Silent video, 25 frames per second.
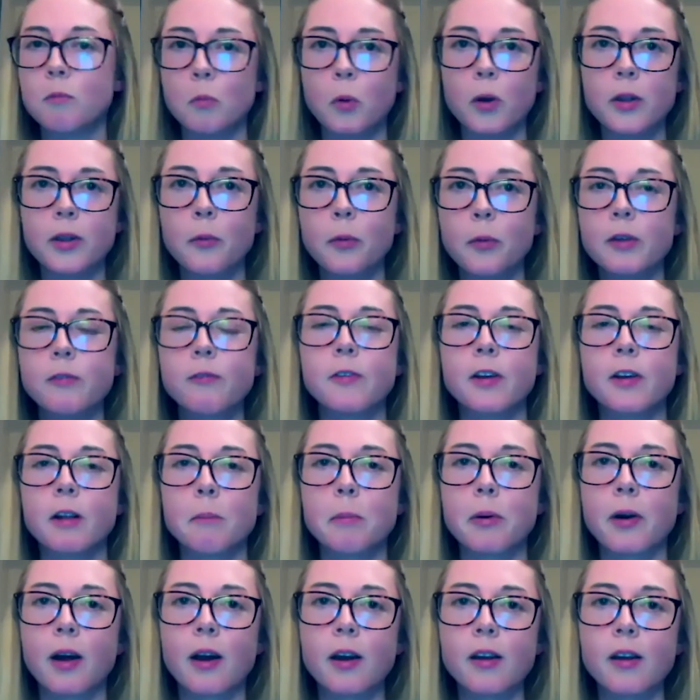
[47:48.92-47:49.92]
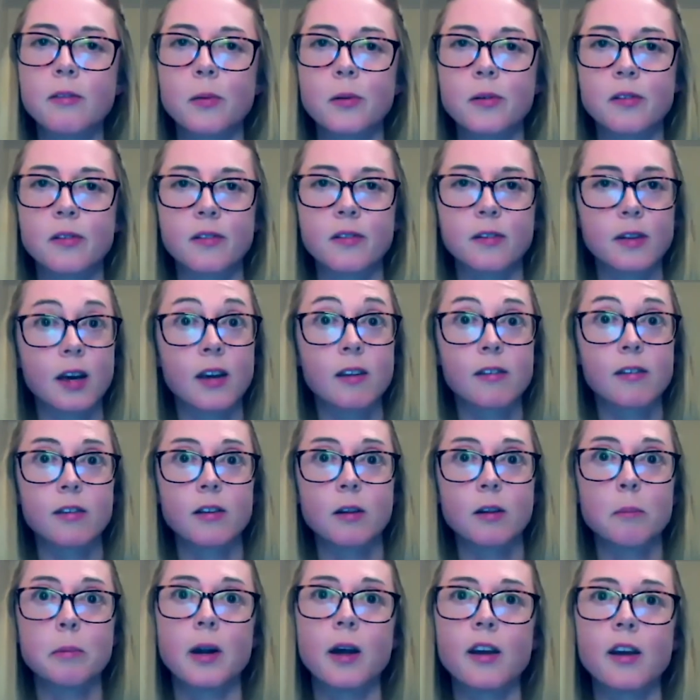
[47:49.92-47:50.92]
won the Whitfield Prize, which is a
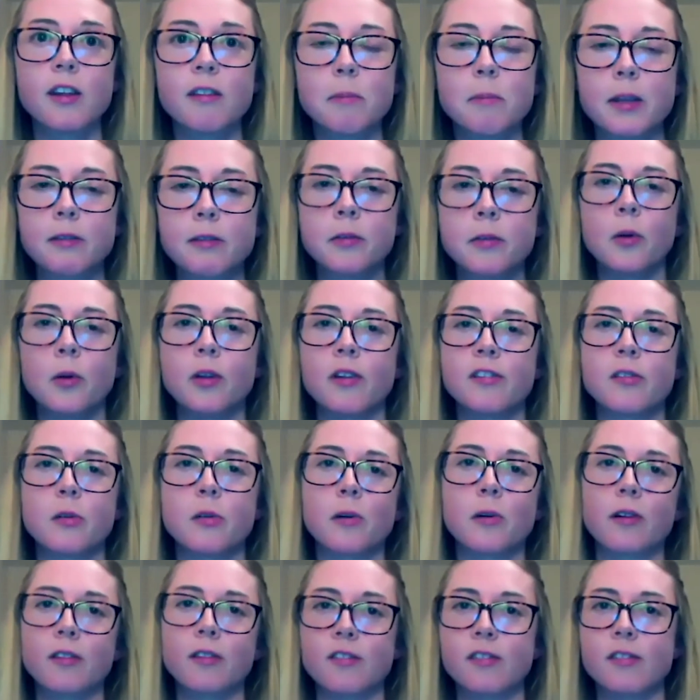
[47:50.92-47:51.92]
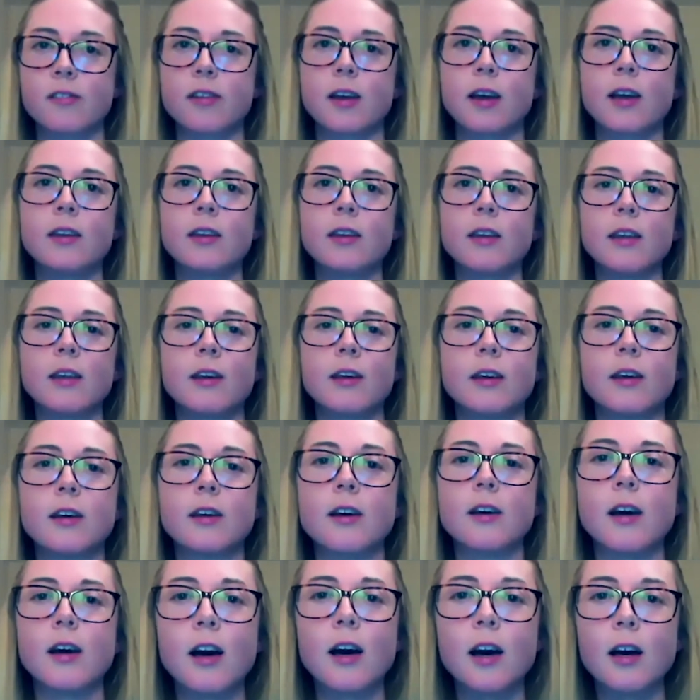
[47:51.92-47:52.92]
national prize by the Royal Historical Society.
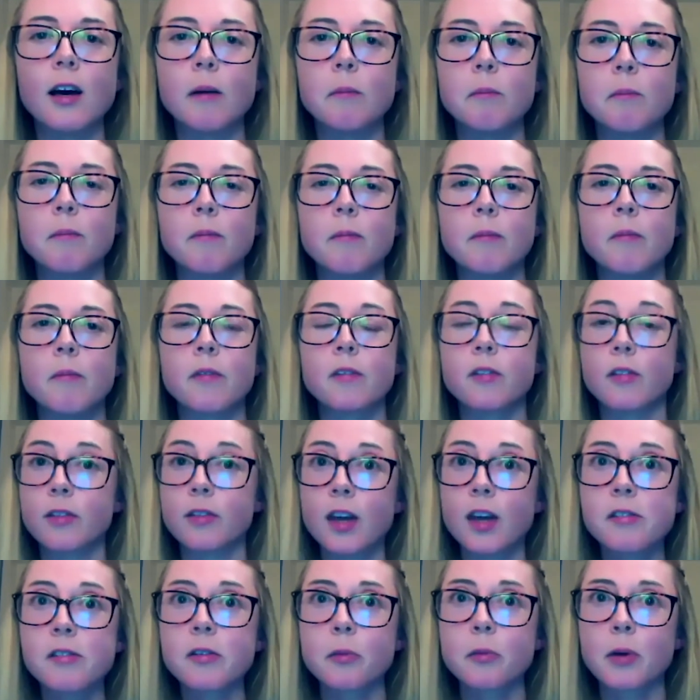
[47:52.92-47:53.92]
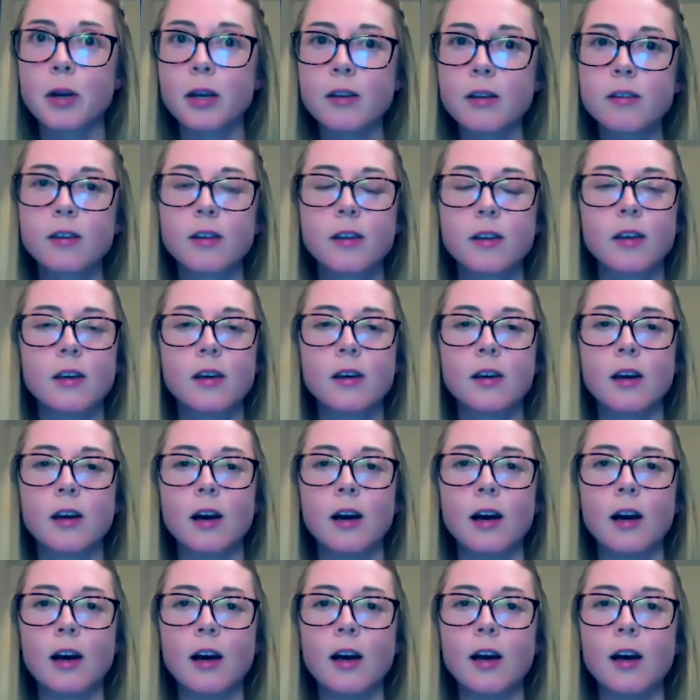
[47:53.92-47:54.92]
So that's great.
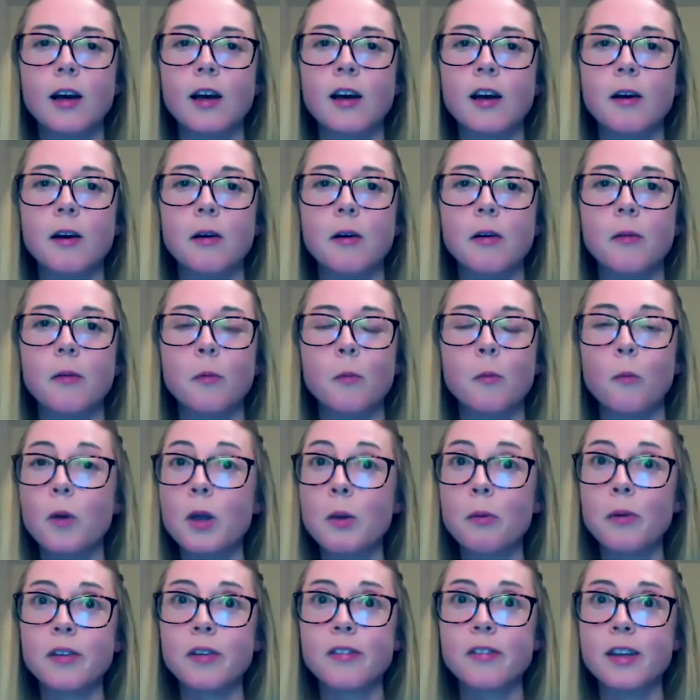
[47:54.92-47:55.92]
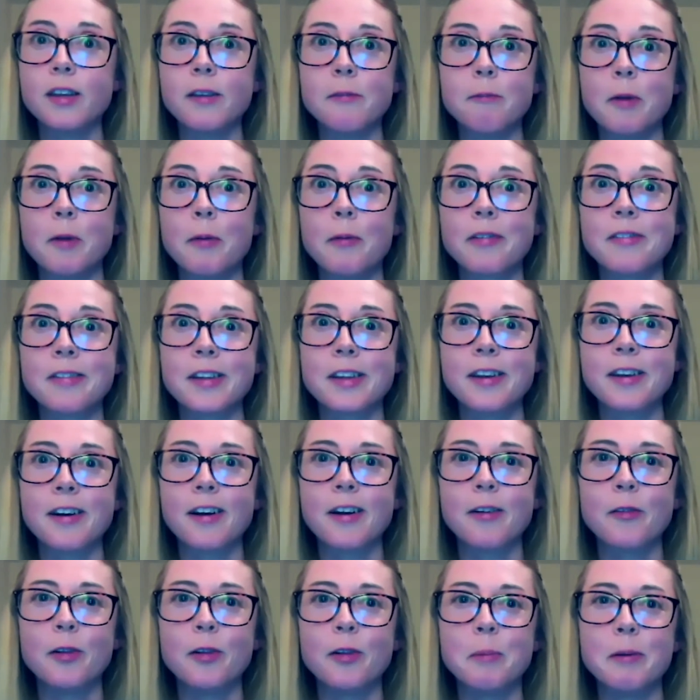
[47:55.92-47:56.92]
We will see. We will see
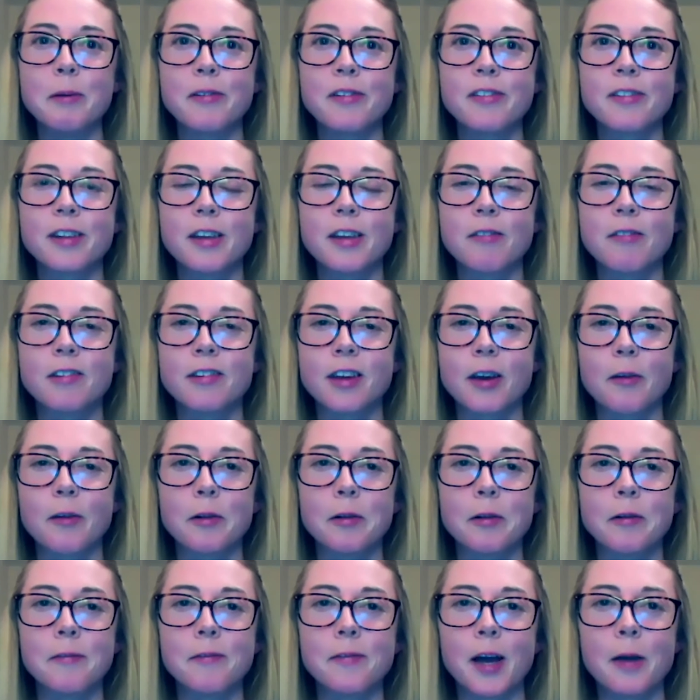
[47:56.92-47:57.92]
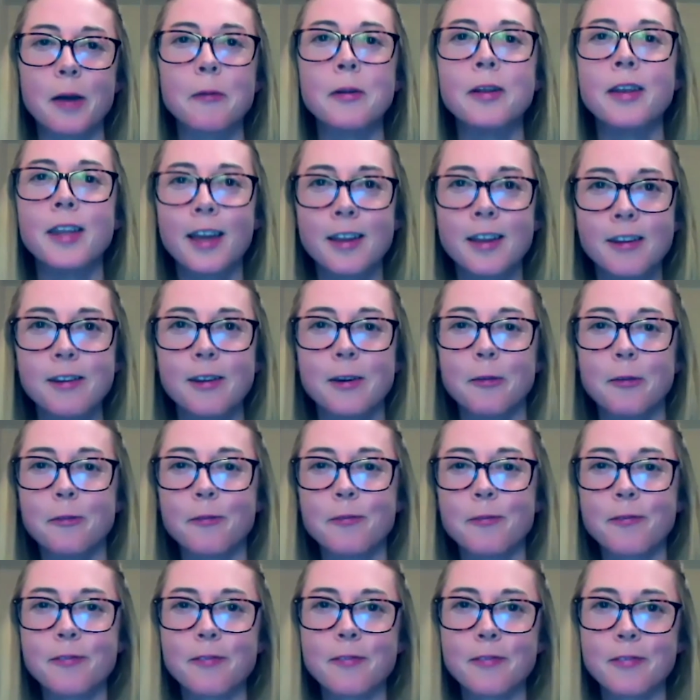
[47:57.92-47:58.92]
how it will be received, and I will let you know.
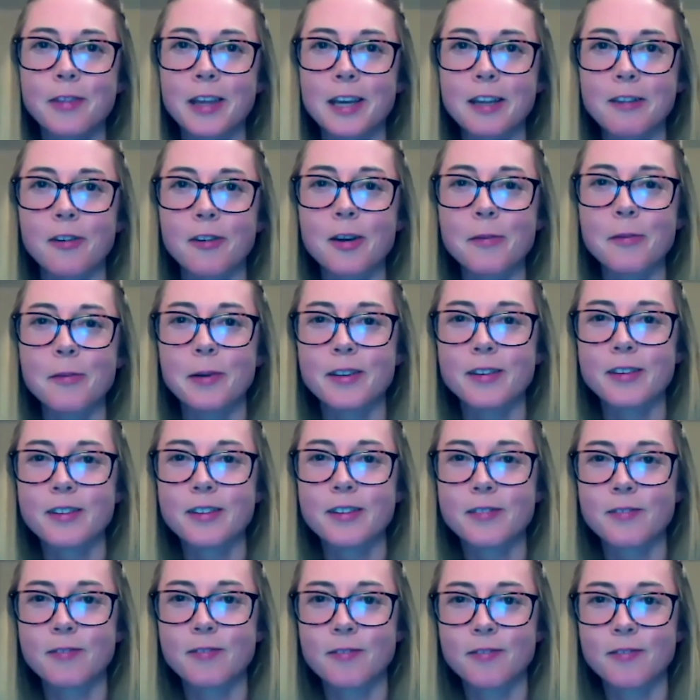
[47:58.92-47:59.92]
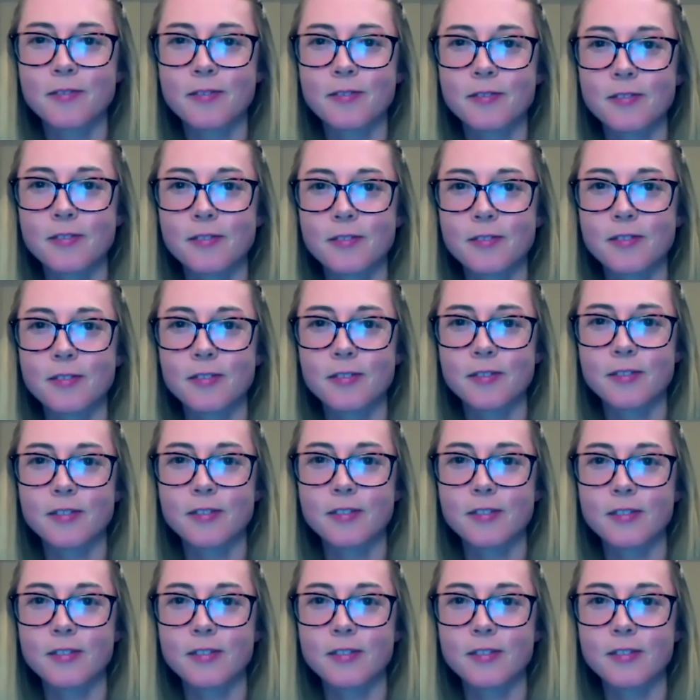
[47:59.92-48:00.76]
Thanks very much.